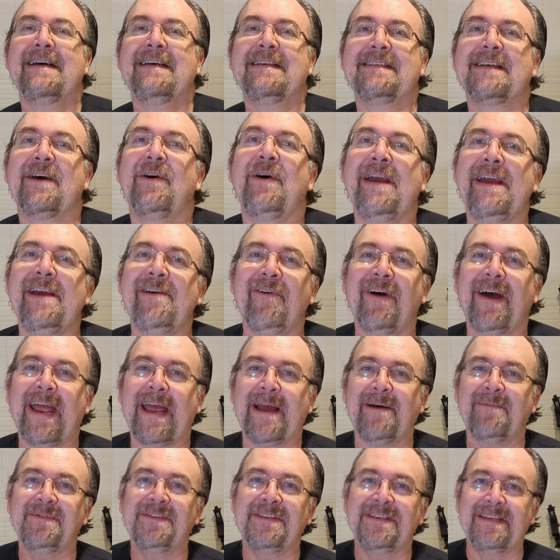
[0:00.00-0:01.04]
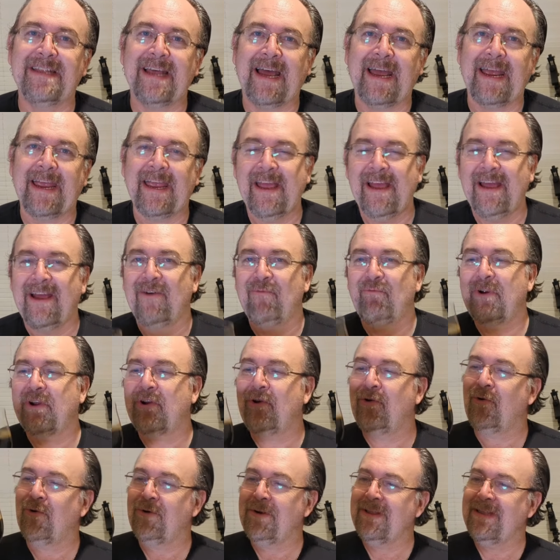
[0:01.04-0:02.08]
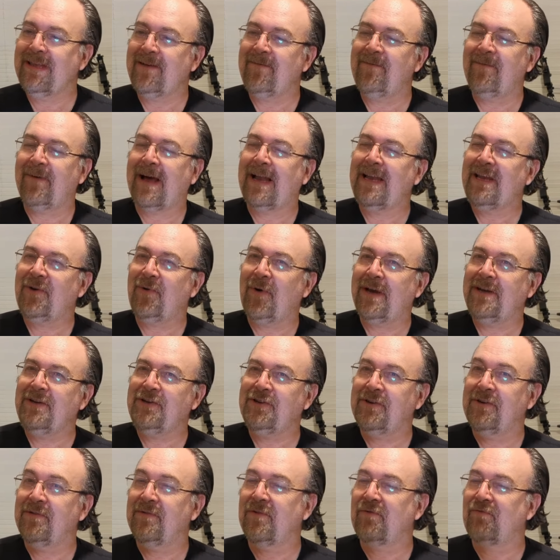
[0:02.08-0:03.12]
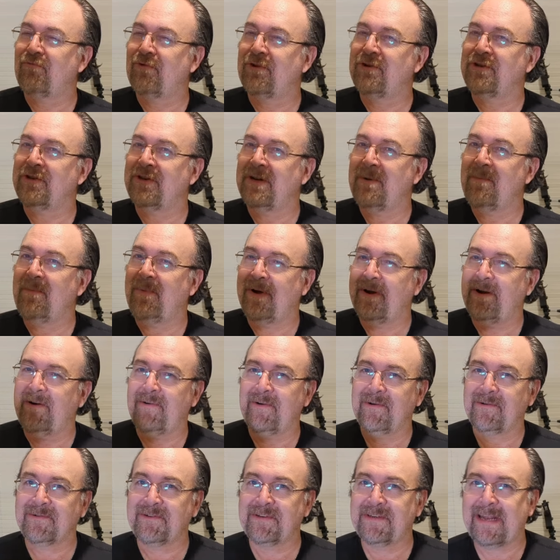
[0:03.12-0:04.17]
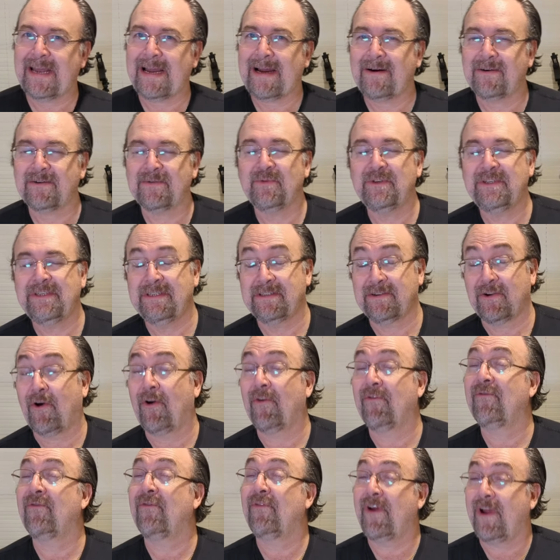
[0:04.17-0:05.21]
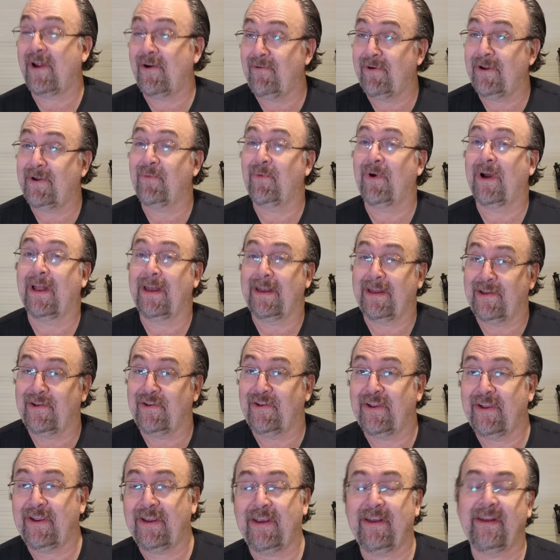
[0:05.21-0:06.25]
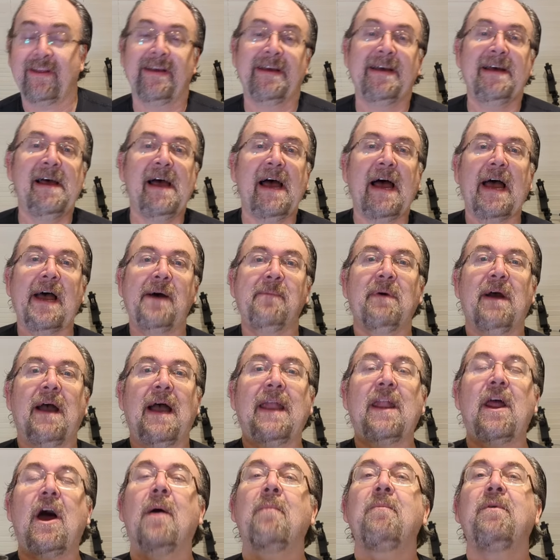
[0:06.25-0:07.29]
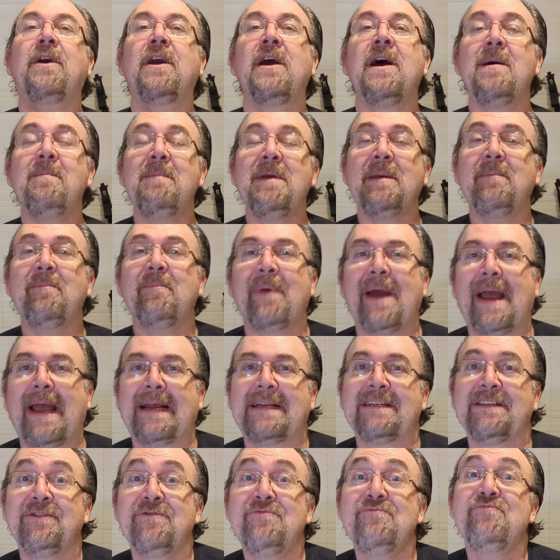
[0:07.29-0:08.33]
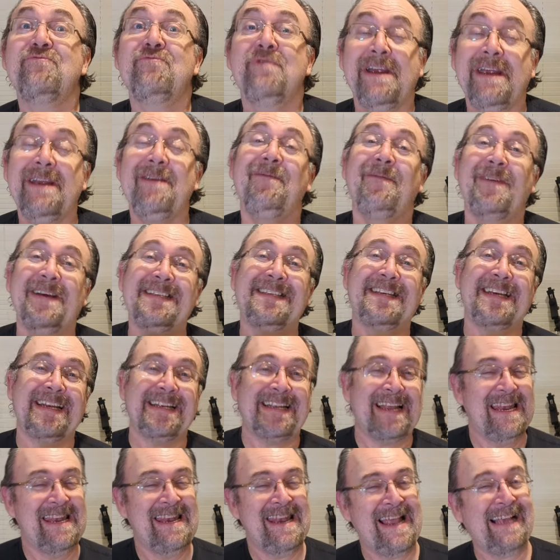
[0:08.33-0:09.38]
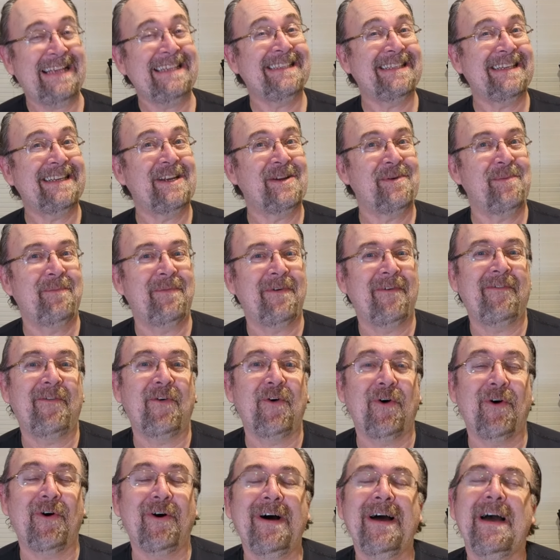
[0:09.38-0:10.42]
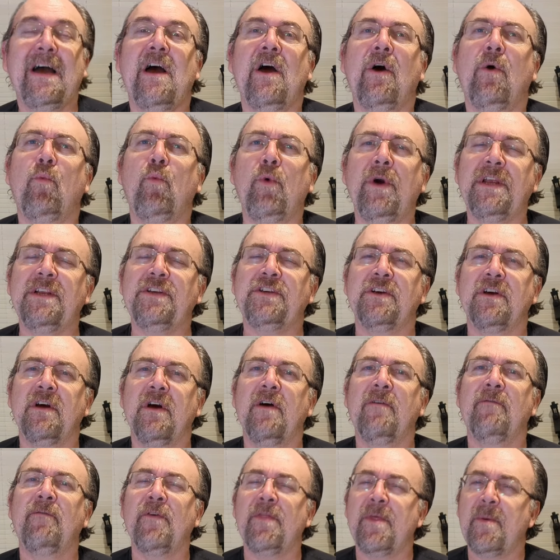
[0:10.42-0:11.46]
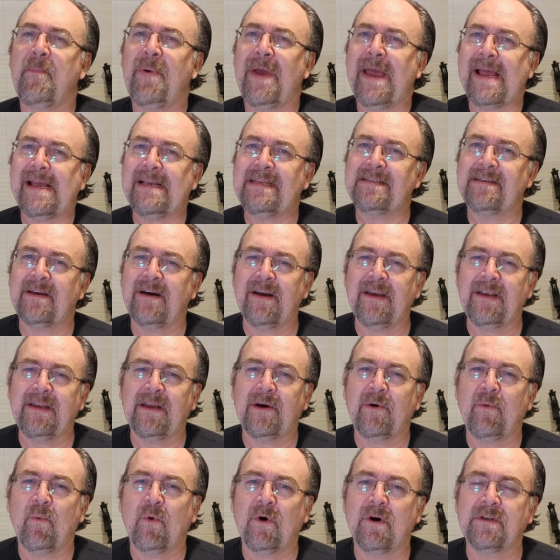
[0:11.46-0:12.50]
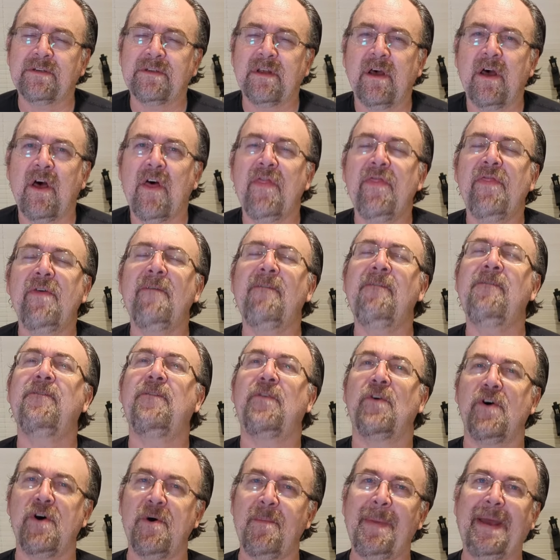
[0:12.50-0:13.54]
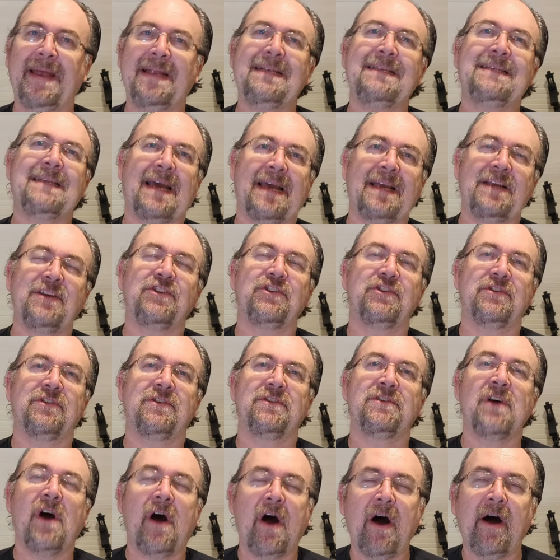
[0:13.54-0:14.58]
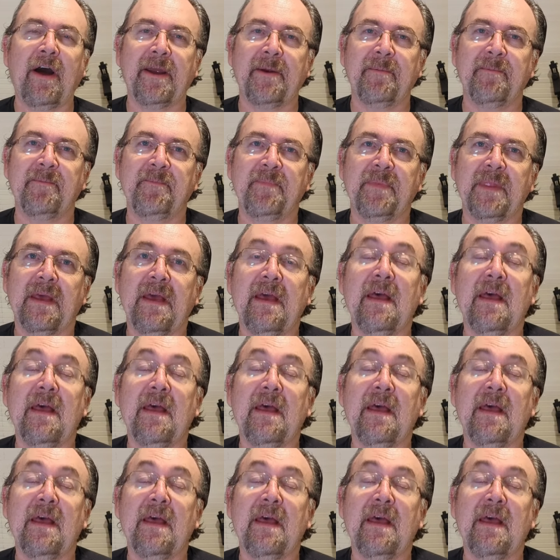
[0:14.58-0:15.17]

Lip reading: So here I am today recording the evaluation of the Russian Imperial Stout, which has gone very well indeed. And I'm coming back to revisit lesson number 4, which for the pear cider was the fermentation time.